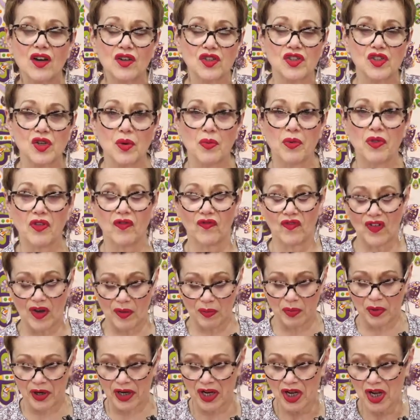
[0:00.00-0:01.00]
on top of the
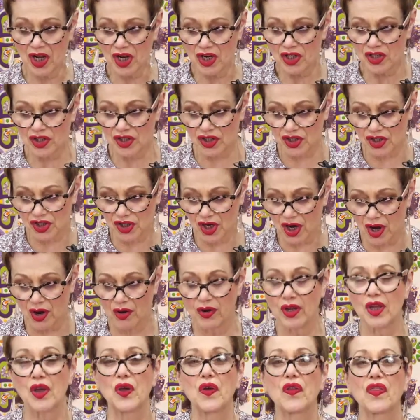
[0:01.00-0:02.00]
fabric to show
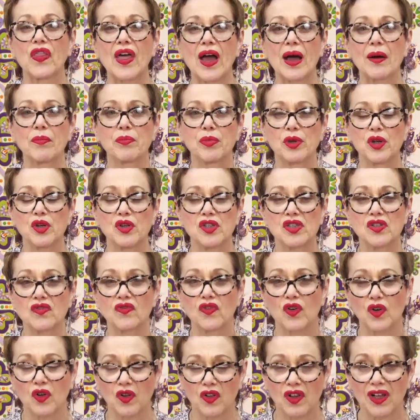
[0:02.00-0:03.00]
you that
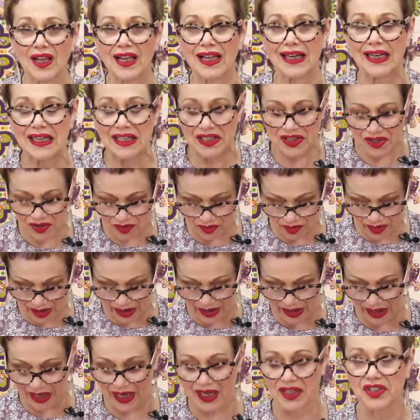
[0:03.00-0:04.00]
beautiful
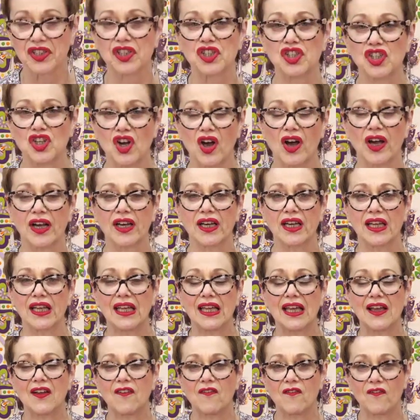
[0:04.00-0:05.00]
glittery and shiny
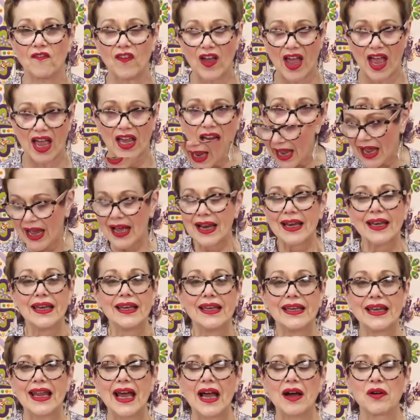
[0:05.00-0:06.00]
effect.
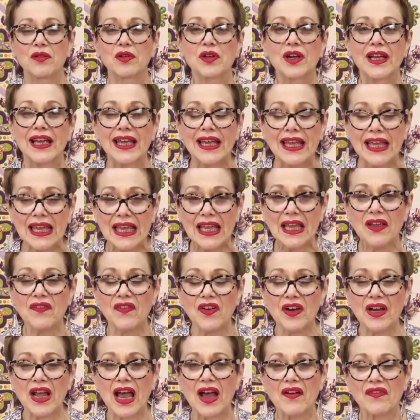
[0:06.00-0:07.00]
Now,
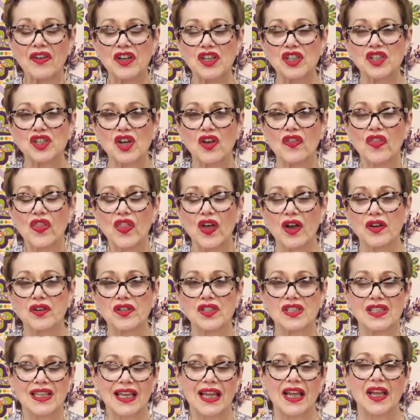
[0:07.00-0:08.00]
even having done those
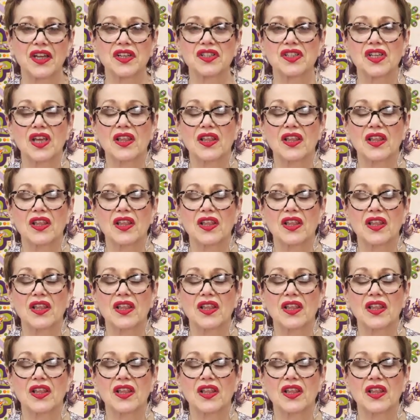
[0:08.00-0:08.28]
things,